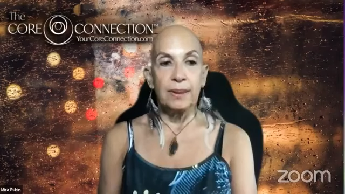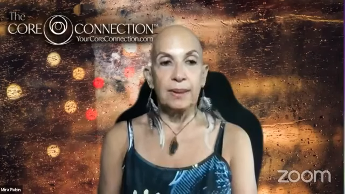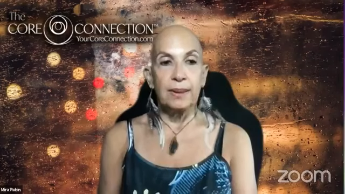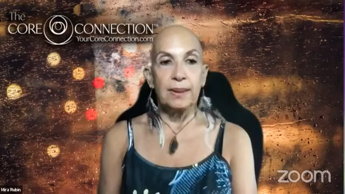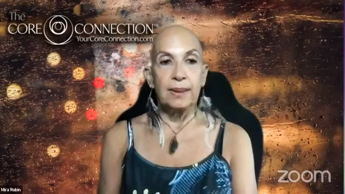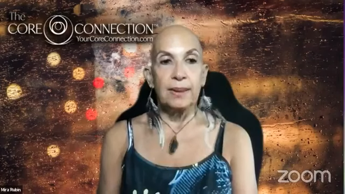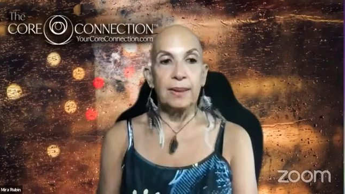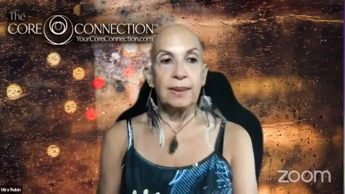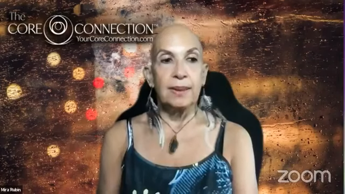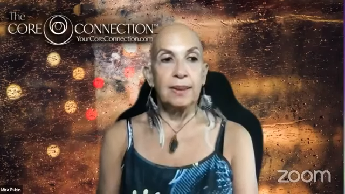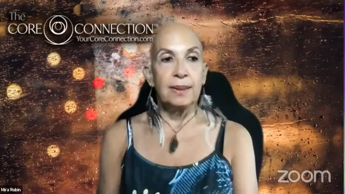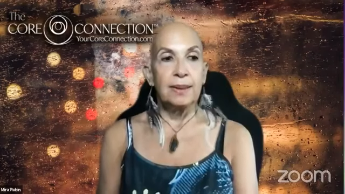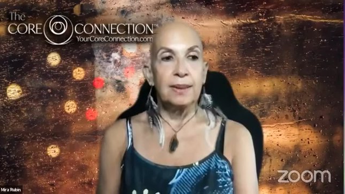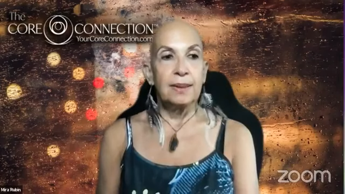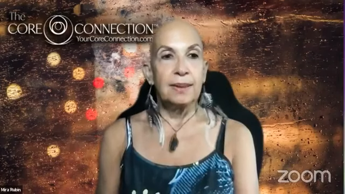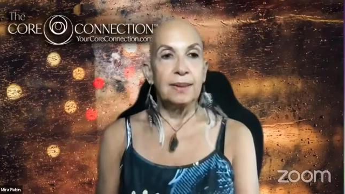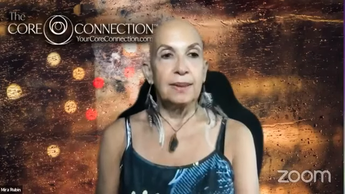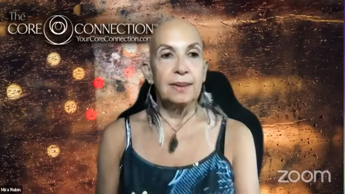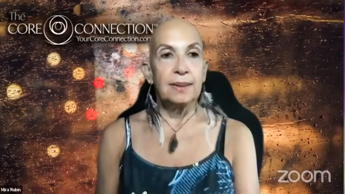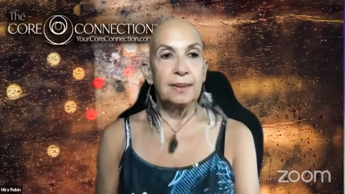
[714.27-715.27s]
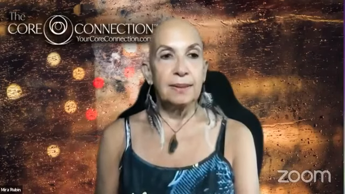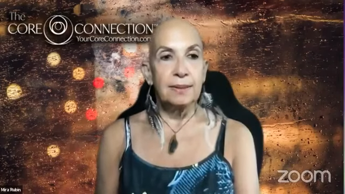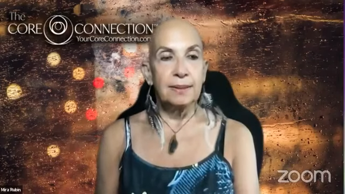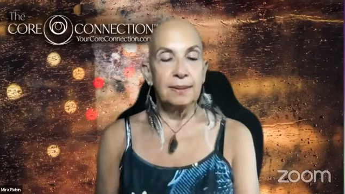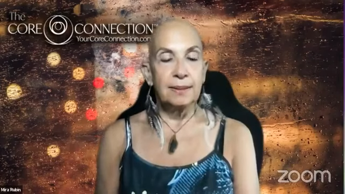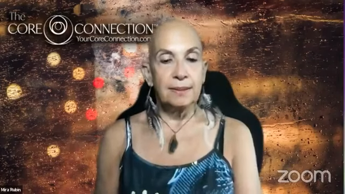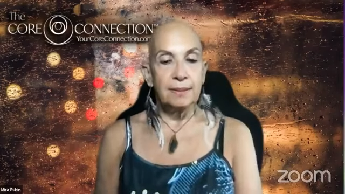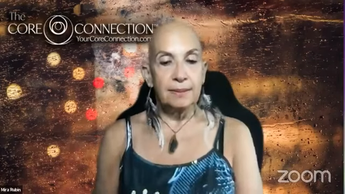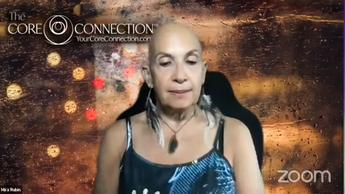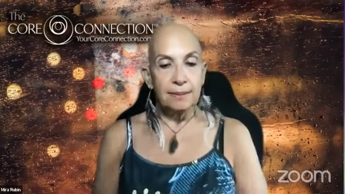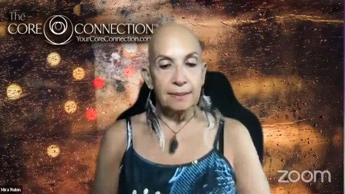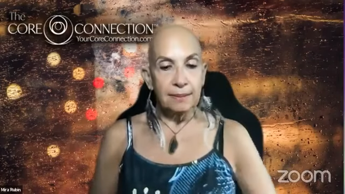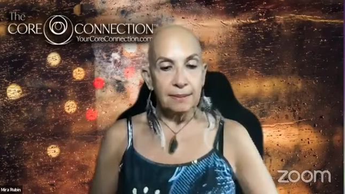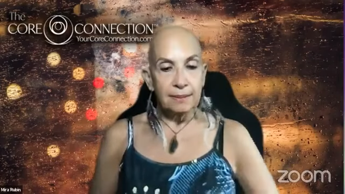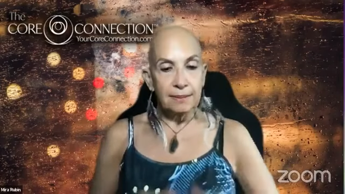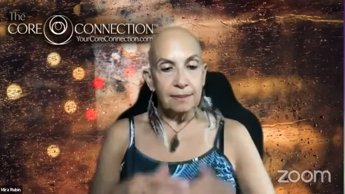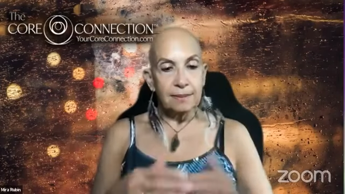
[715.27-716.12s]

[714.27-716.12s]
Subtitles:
(no one is talking)